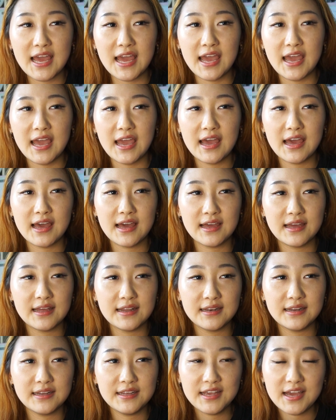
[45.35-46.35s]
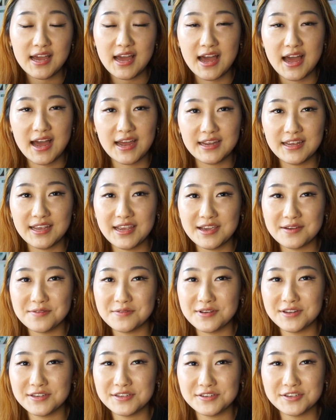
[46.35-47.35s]
And yeah, I can't
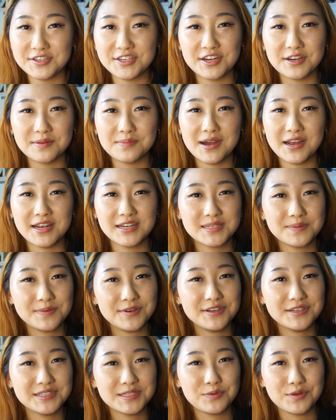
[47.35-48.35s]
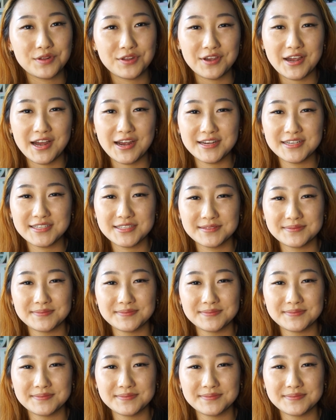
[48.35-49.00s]
wait to share my experience with you guys.